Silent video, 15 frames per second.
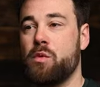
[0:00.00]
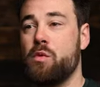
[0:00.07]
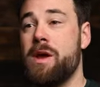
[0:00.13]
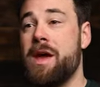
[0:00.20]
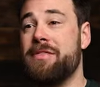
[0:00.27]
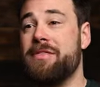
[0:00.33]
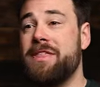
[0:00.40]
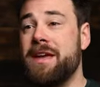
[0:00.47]
We
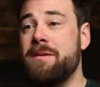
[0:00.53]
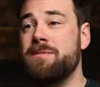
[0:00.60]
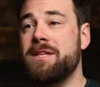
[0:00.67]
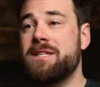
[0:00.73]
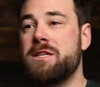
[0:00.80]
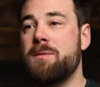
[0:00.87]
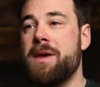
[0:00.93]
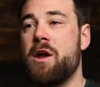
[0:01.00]
had themed
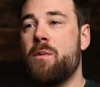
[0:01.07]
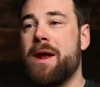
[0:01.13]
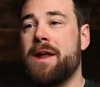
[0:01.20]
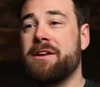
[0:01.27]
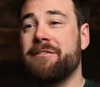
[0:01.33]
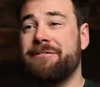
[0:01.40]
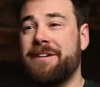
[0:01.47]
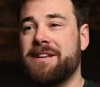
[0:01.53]
this to be around
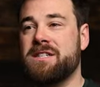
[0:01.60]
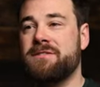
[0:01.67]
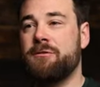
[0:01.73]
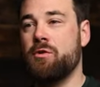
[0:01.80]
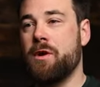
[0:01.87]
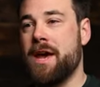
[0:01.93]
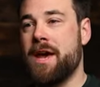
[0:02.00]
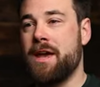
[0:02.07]
a festival
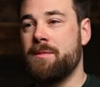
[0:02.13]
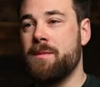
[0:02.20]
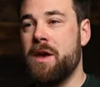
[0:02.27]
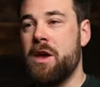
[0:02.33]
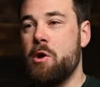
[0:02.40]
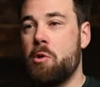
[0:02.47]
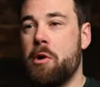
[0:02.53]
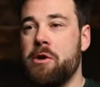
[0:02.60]
game
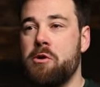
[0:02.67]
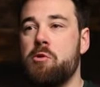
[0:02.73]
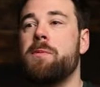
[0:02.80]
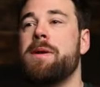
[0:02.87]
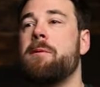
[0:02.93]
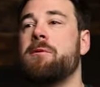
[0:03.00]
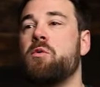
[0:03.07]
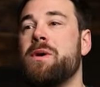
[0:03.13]
where you will be
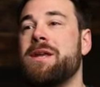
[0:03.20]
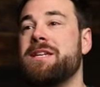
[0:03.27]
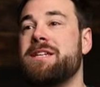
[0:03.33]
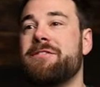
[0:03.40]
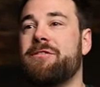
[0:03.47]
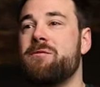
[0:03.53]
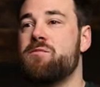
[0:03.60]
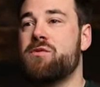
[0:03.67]
able to win different